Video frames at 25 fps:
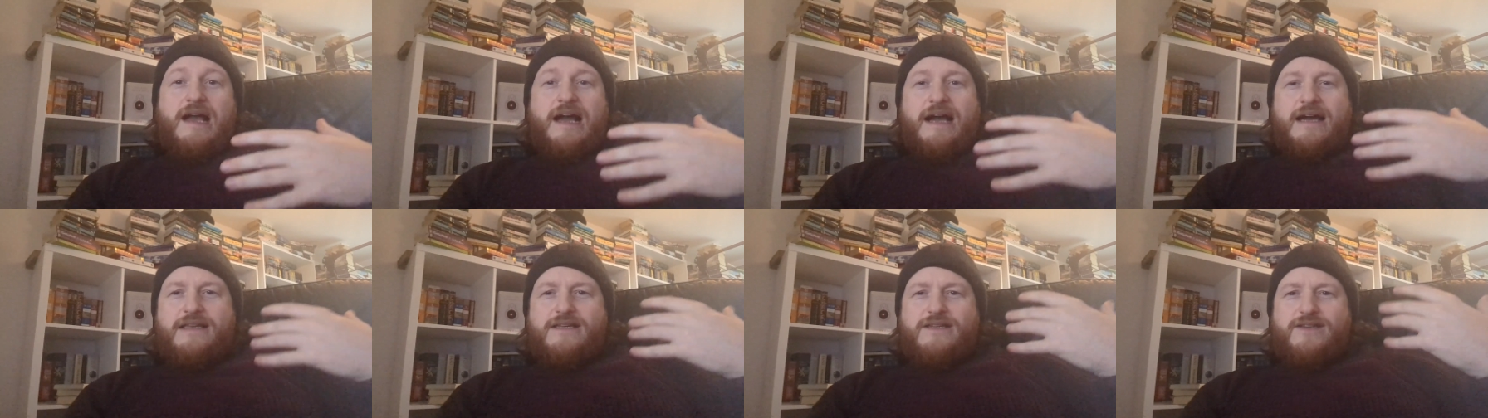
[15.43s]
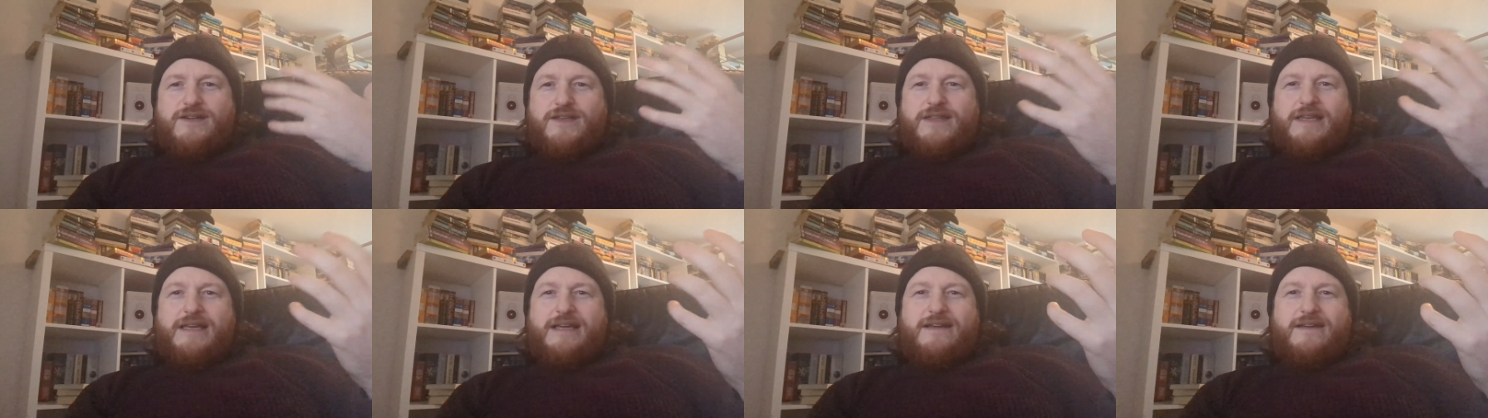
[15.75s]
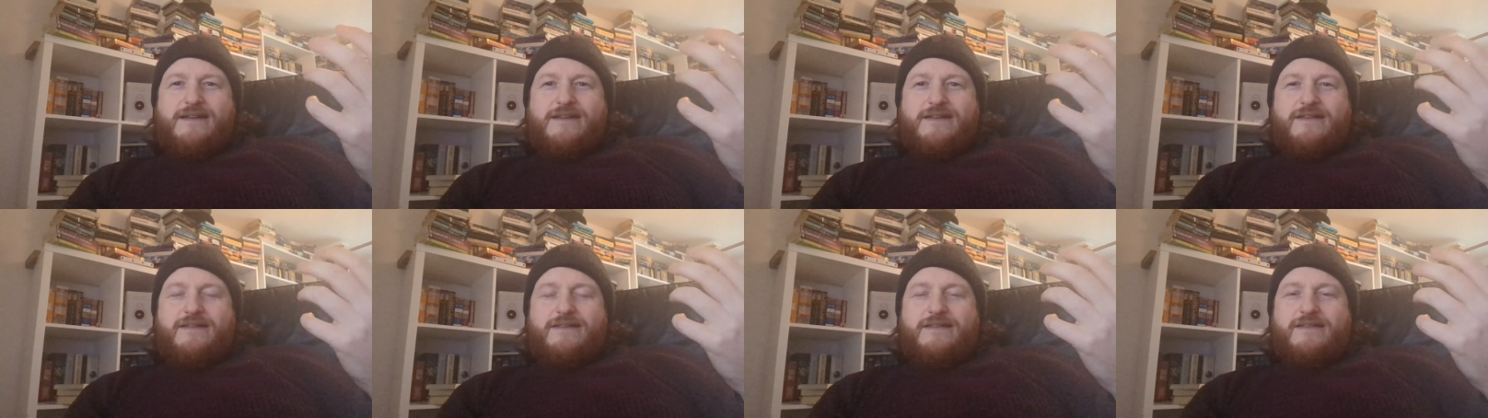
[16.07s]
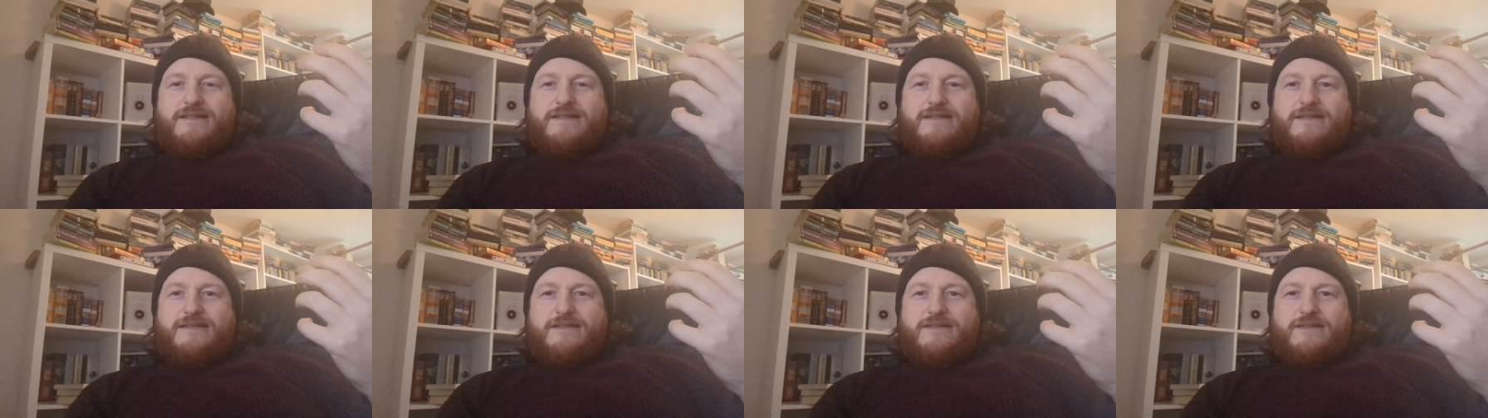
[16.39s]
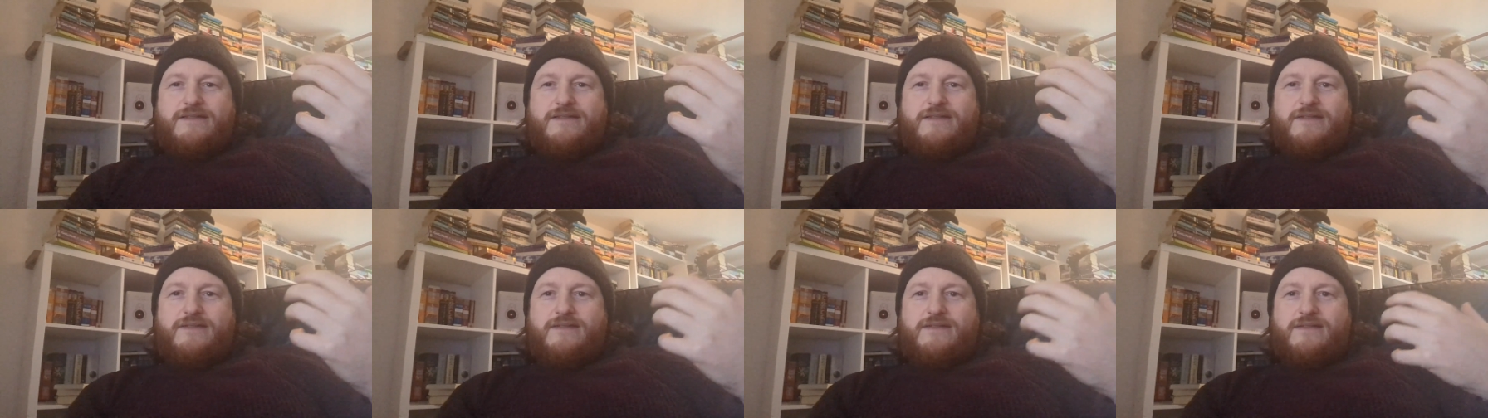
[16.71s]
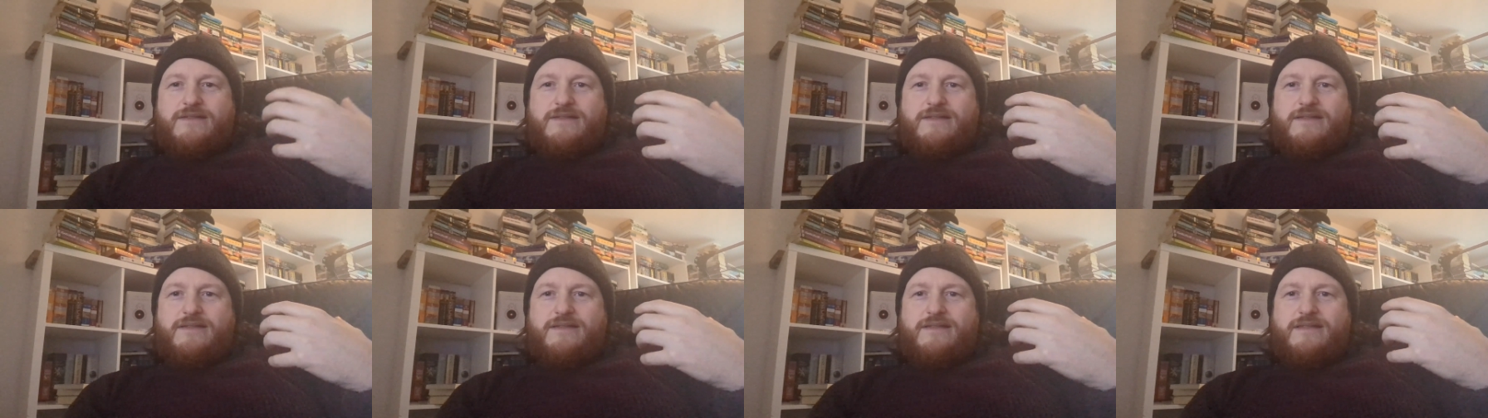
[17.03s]
And I think
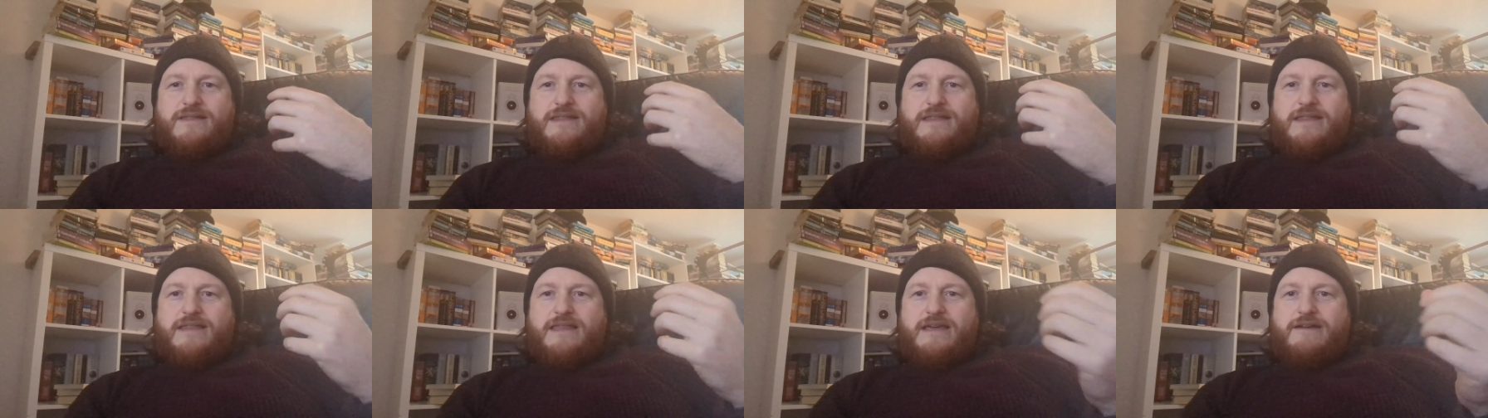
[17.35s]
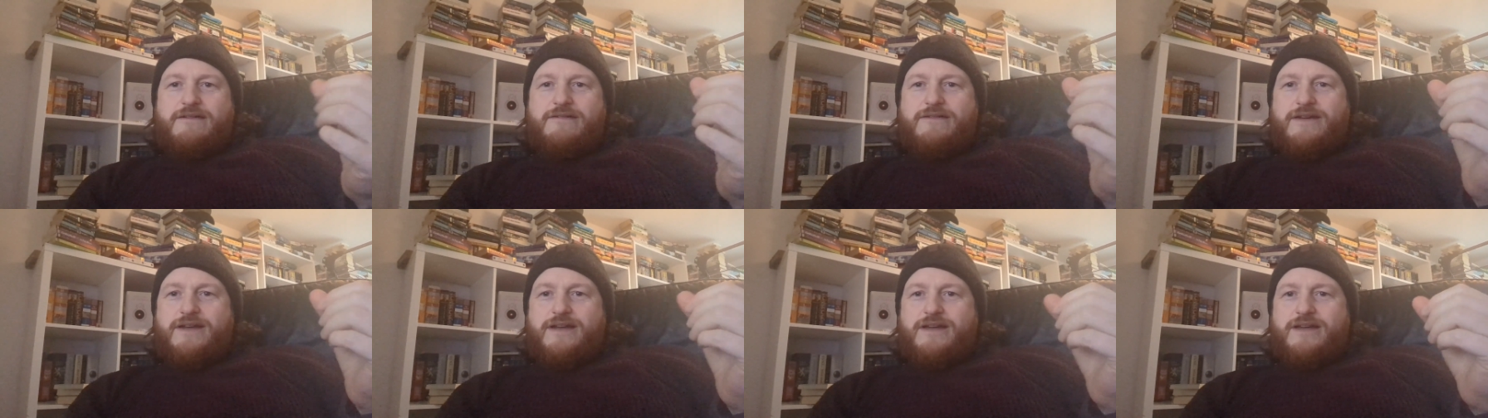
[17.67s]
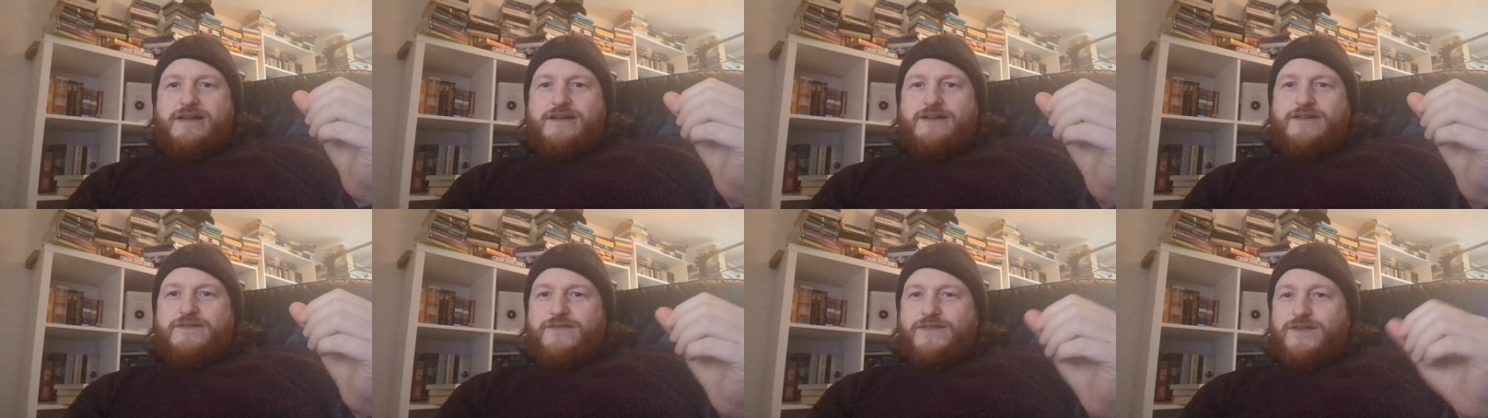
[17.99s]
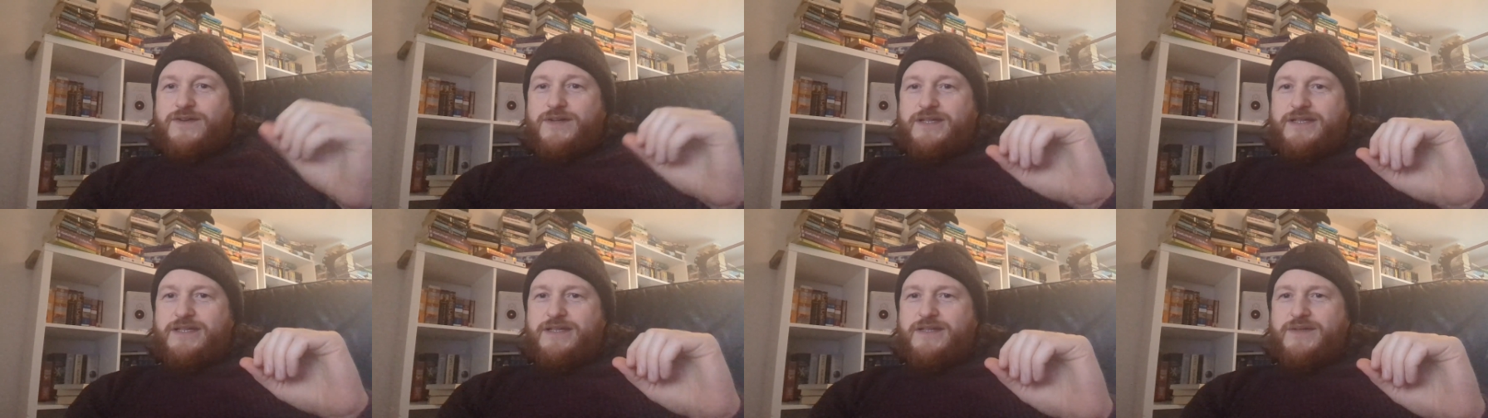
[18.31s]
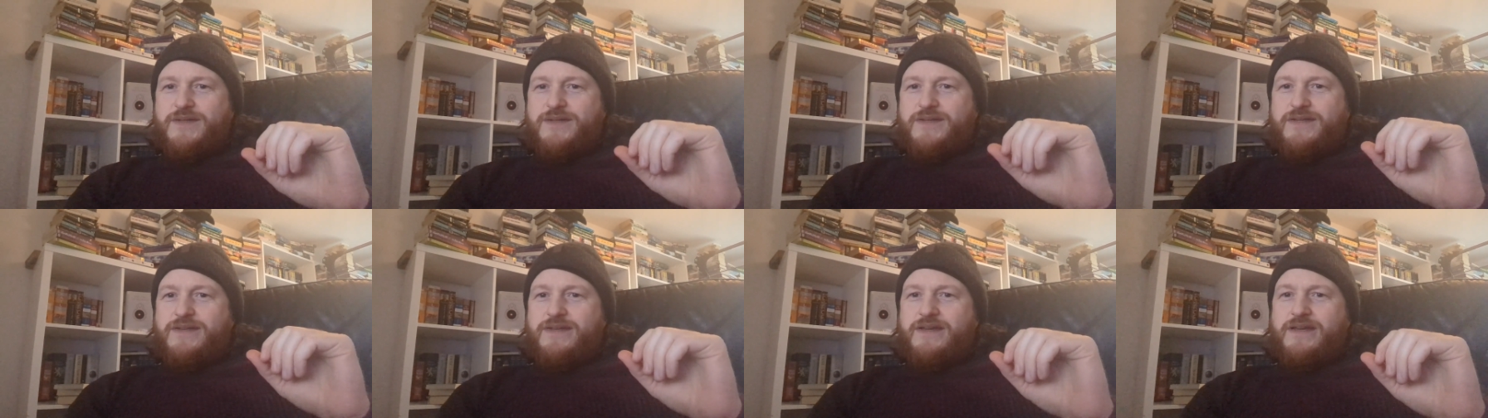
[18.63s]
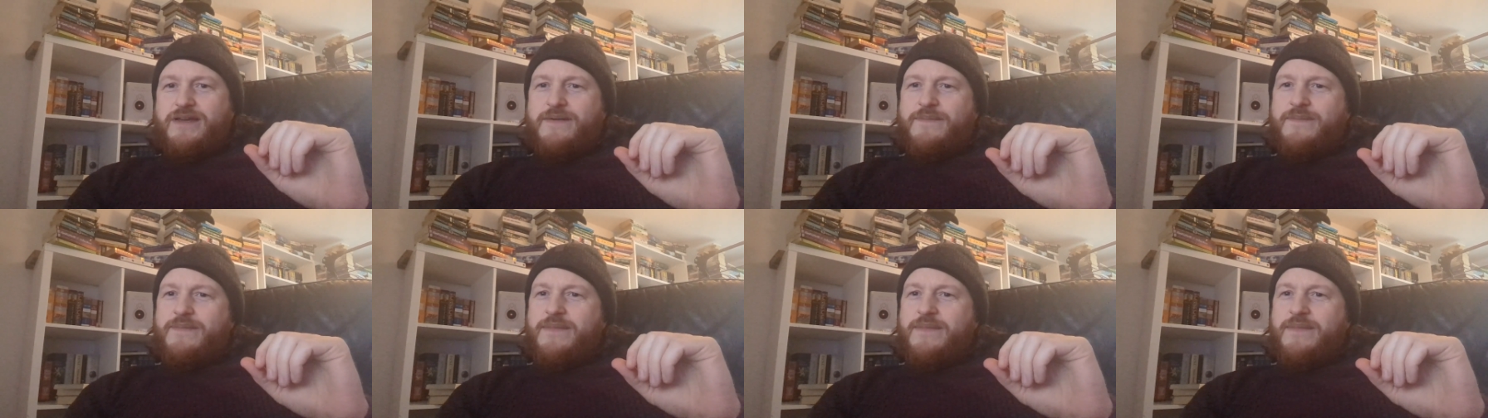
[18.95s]
their advice is